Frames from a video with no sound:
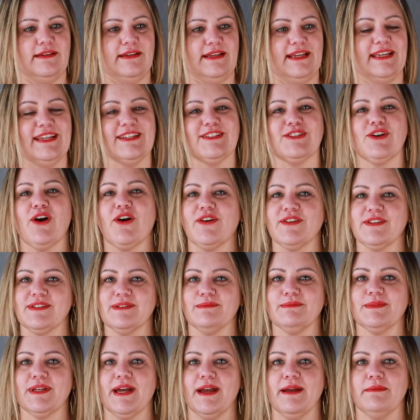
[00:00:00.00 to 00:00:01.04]
gets hard
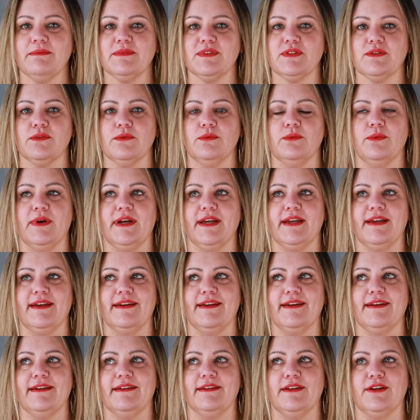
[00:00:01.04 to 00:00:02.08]
sometimes
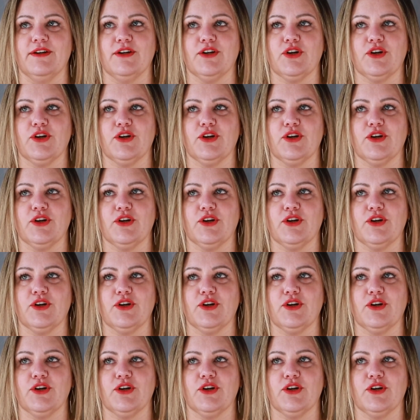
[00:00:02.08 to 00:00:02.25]
when